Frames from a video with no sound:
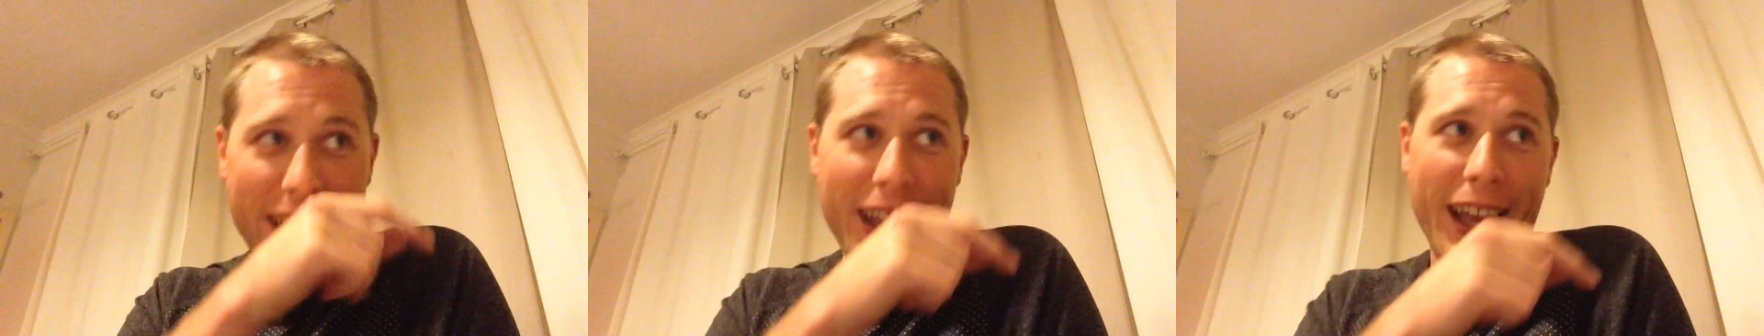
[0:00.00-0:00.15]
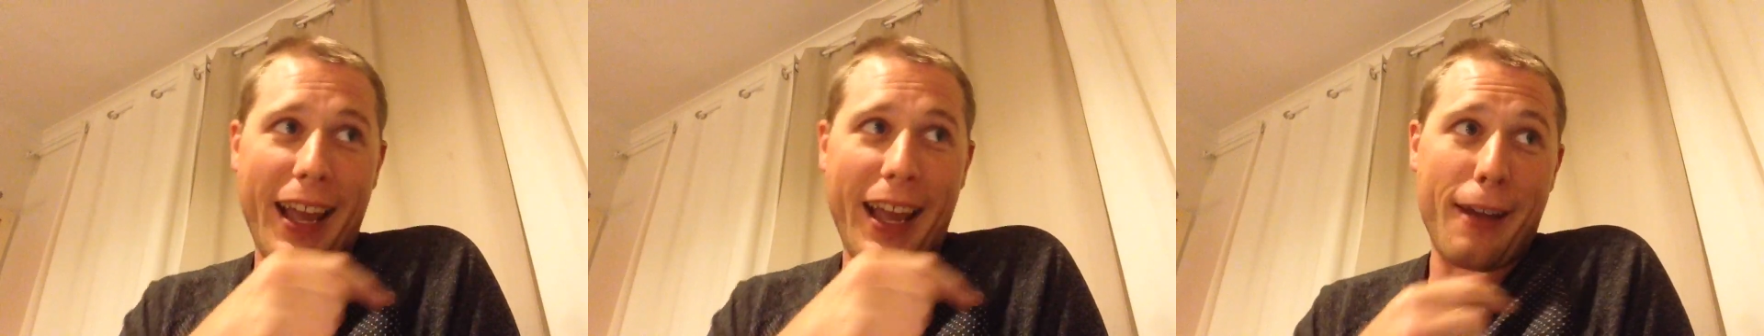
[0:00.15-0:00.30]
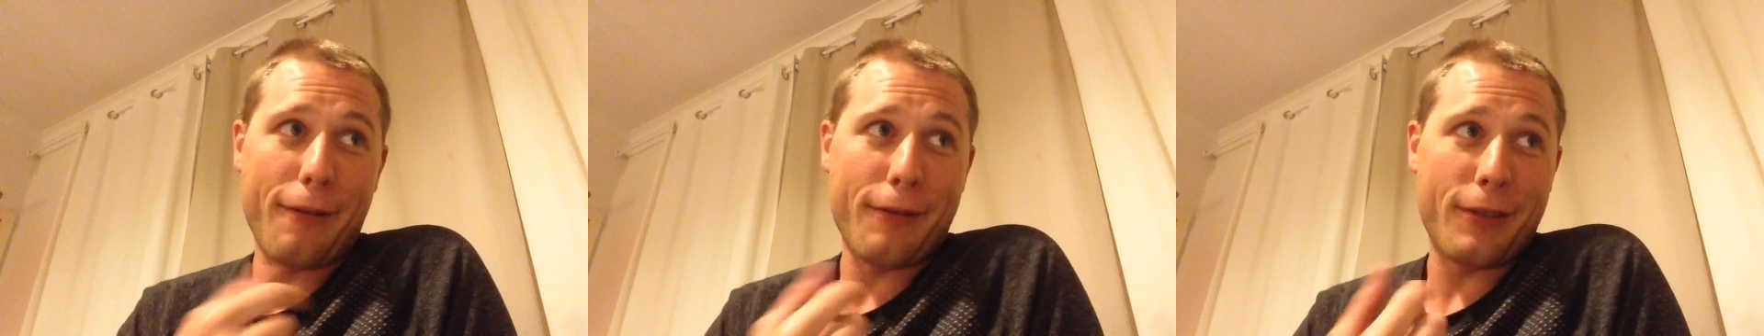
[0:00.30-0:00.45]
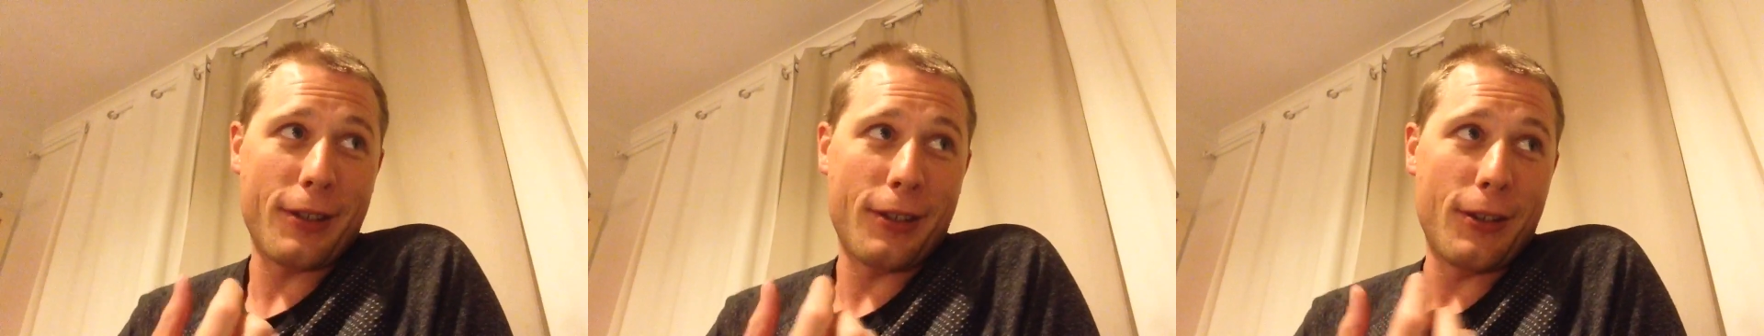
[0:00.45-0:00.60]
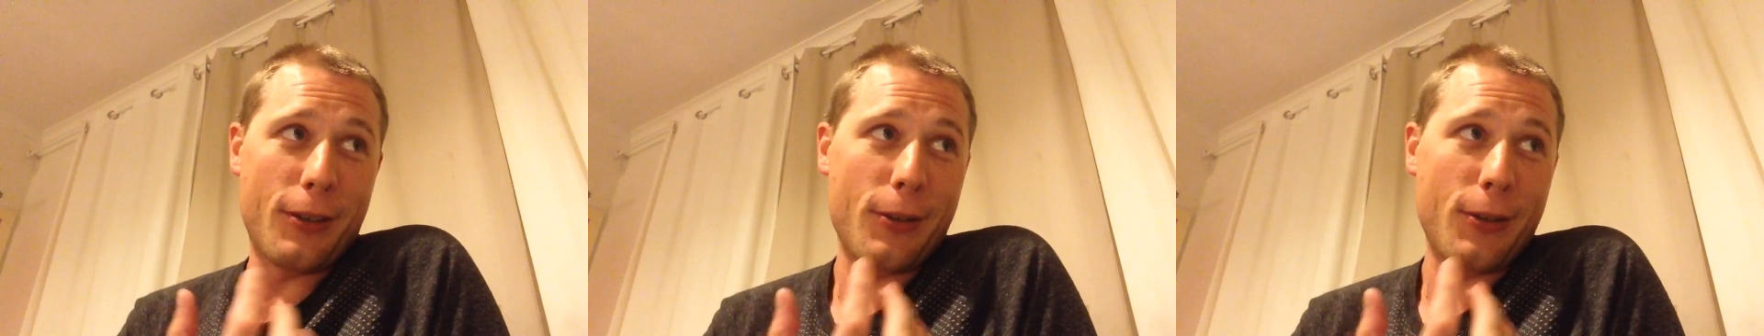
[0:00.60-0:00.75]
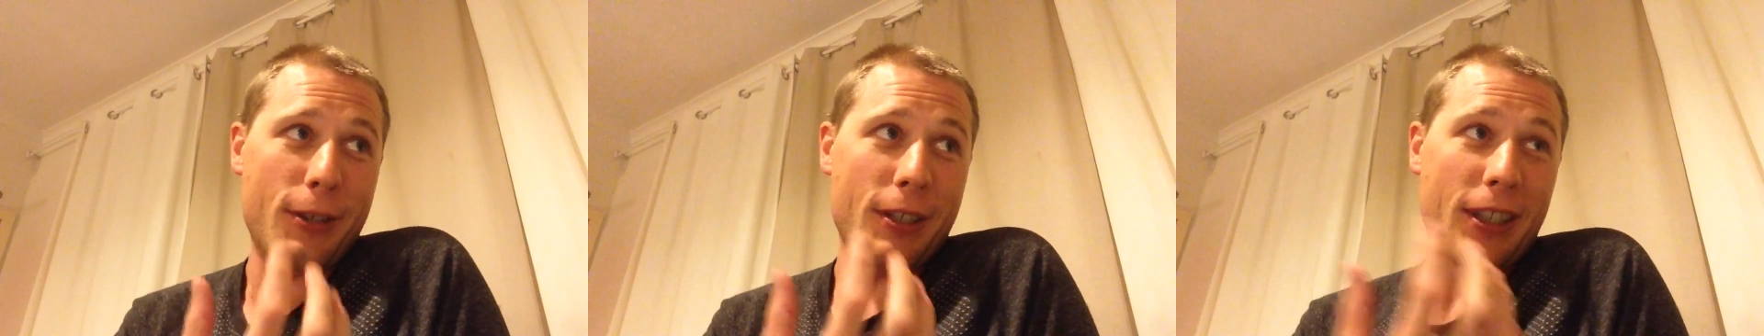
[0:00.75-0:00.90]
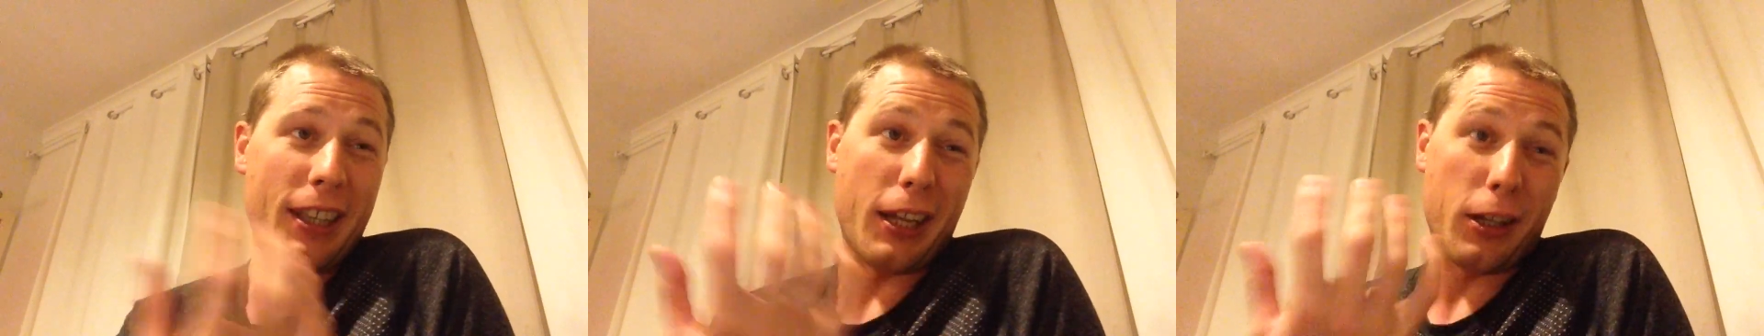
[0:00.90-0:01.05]
I have to
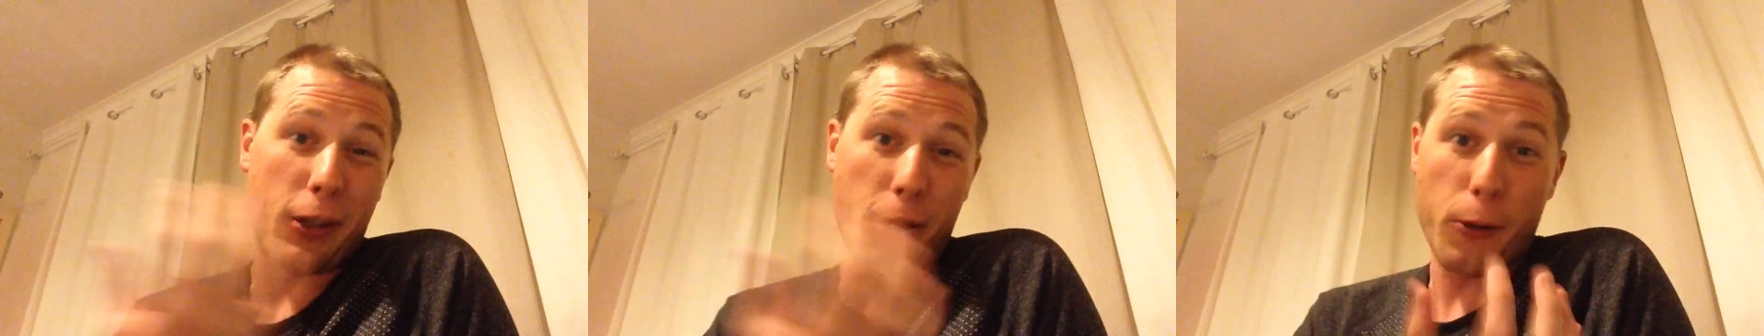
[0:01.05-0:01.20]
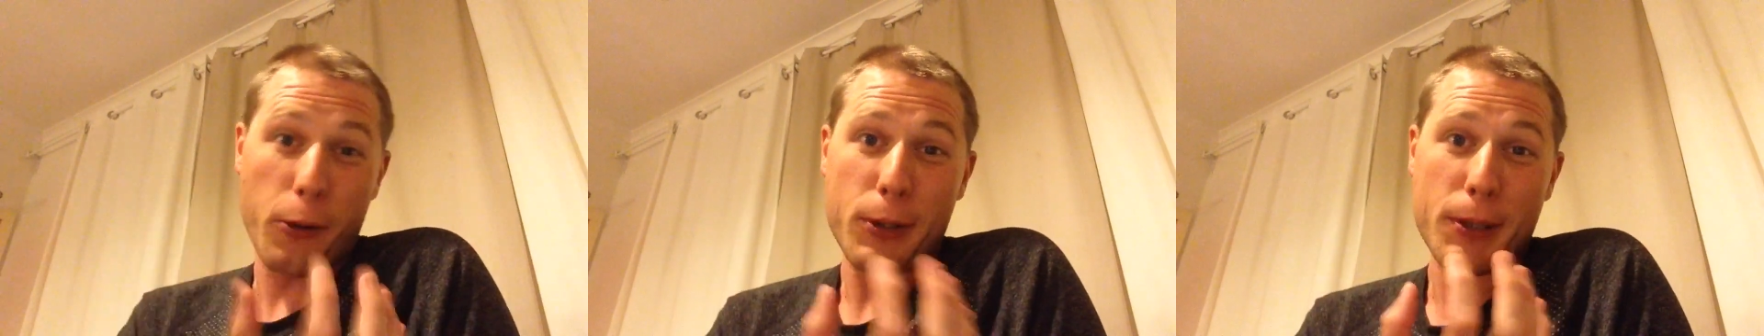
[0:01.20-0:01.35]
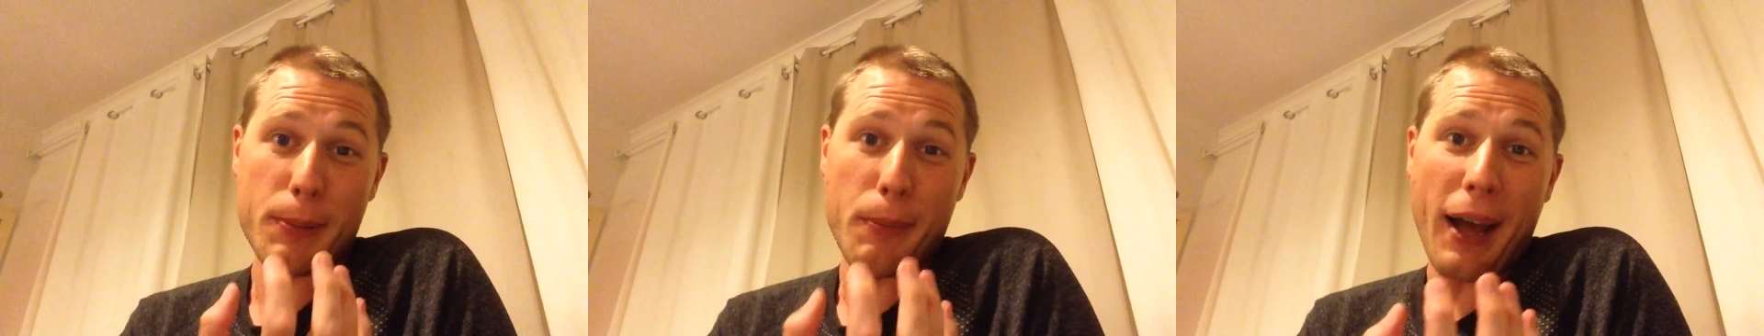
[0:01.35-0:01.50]
usually close